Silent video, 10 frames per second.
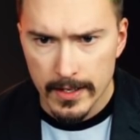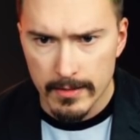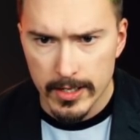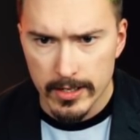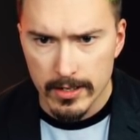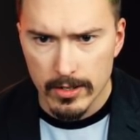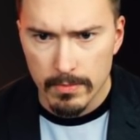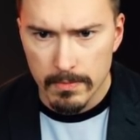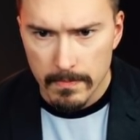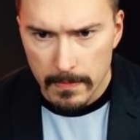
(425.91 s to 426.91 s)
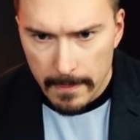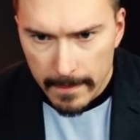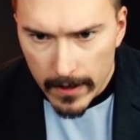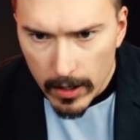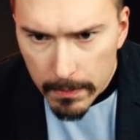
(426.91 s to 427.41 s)
Come on.
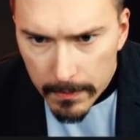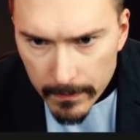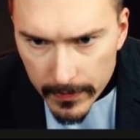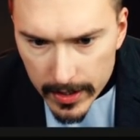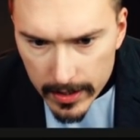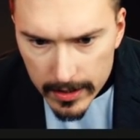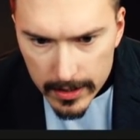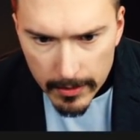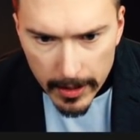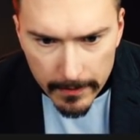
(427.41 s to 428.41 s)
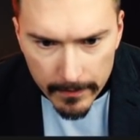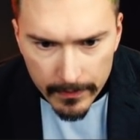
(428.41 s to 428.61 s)
Oh, come on.